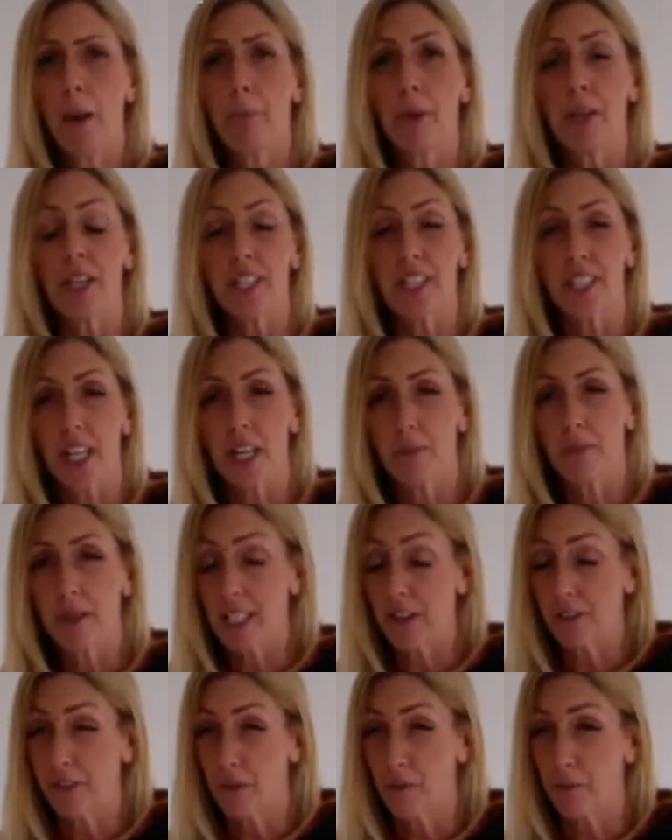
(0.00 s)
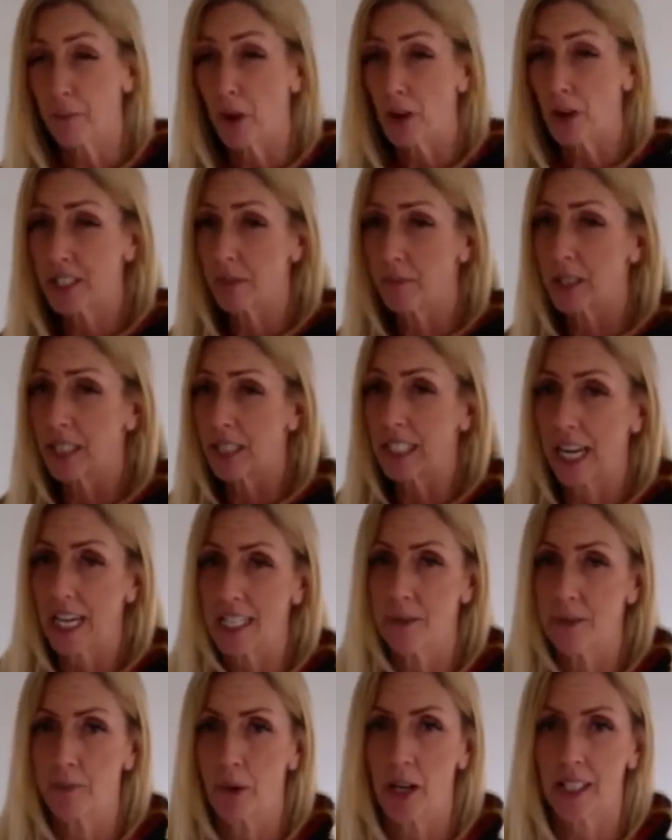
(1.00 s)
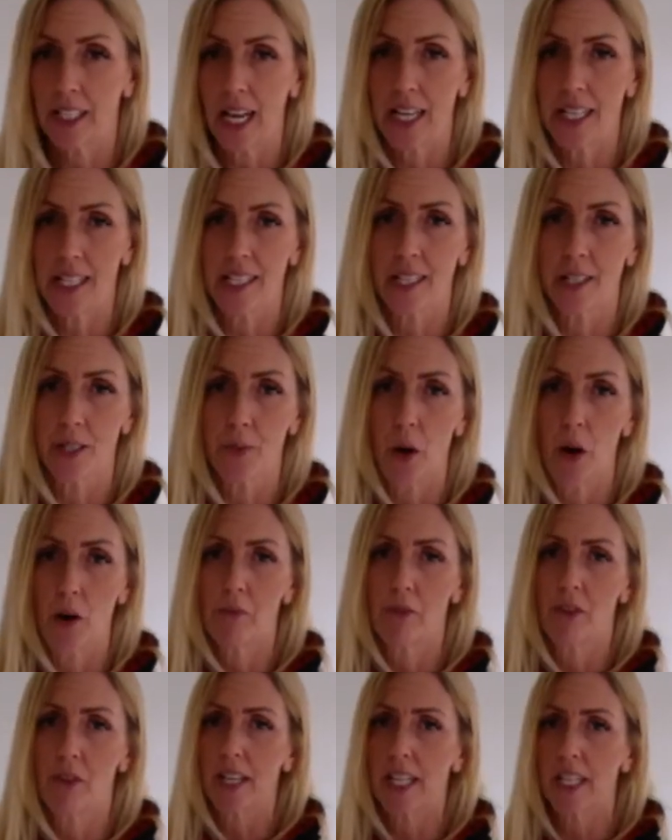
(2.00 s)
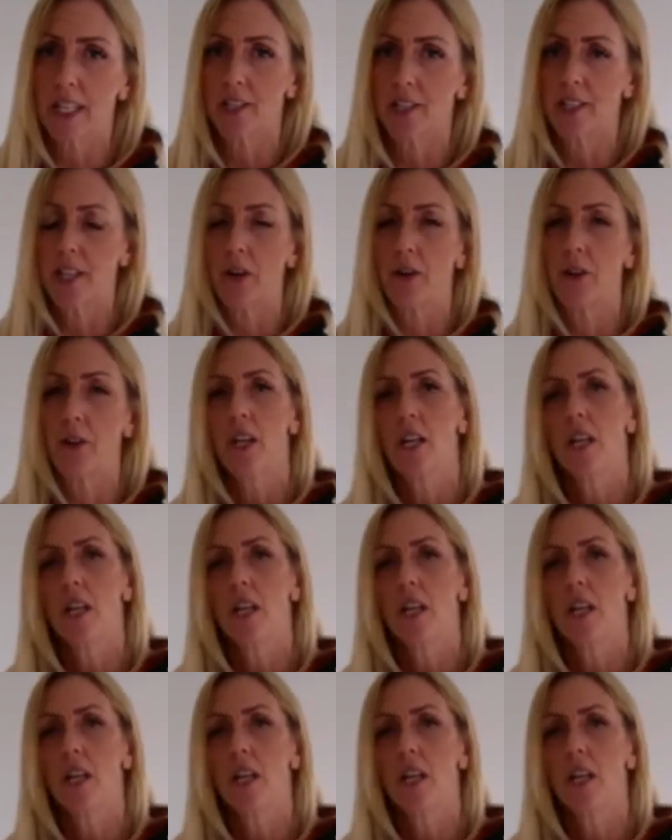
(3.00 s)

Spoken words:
But it's going to be different, possibly case by case as well, Marina. So